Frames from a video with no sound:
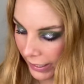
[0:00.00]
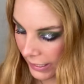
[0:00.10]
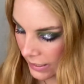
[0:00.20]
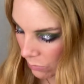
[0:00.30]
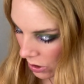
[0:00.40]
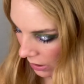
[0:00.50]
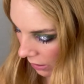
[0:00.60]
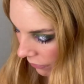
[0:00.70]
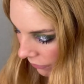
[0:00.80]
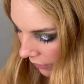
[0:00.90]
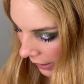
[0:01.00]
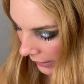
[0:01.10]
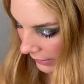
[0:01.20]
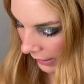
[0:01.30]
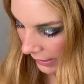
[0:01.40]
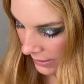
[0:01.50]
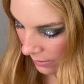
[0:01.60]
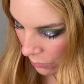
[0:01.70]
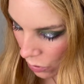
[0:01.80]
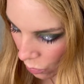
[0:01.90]
guess I'm just going to find like
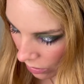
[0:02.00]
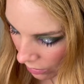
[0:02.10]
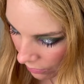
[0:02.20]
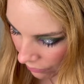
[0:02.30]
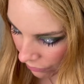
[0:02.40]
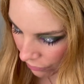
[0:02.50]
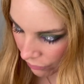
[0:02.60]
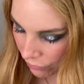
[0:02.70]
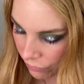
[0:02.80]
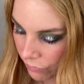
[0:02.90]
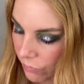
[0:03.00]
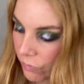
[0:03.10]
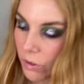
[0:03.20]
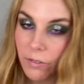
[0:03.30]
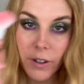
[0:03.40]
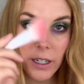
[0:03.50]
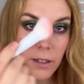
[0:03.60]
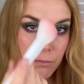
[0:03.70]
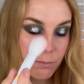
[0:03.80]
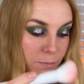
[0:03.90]
some sort of
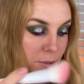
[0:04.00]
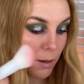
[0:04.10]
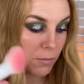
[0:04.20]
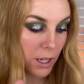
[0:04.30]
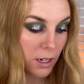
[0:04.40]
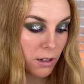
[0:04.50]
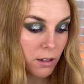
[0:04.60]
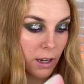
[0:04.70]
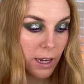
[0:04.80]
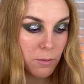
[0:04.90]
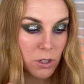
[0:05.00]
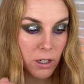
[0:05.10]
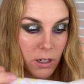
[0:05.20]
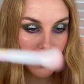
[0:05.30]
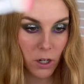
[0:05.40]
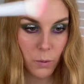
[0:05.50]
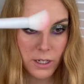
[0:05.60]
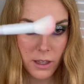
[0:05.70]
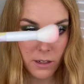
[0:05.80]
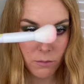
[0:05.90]
fluffy something, and I'm just going to go into
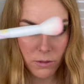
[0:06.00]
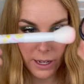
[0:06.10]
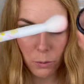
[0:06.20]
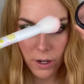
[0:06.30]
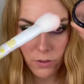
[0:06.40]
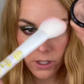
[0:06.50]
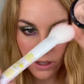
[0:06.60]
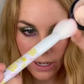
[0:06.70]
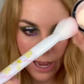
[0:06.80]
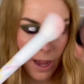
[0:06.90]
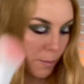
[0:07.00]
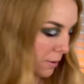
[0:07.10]
the like whatever's in the cap.